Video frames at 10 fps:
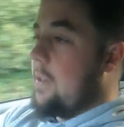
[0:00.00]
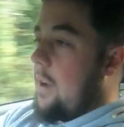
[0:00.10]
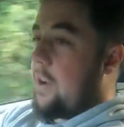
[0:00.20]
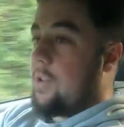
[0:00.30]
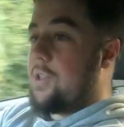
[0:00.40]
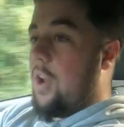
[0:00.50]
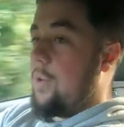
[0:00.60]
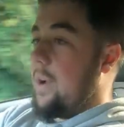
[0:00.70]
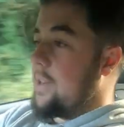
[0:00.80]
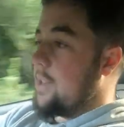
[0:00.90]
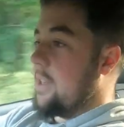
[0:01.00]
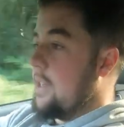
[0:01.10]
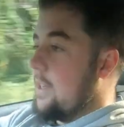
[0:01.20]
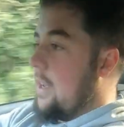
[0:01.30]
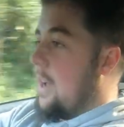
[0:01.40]
I got two actually,
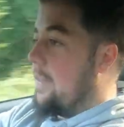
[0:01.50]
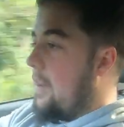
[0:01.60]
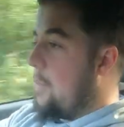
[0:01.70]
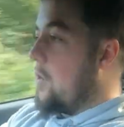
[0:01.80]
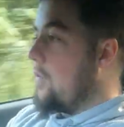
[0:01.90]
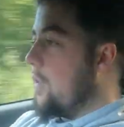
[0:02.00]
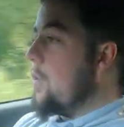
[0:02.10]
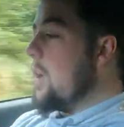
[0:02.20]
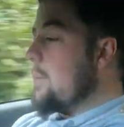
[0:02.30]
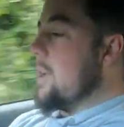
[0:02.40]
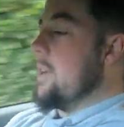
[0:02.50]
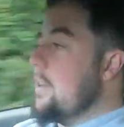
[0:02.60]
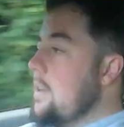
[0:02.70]
and they're both annoying me.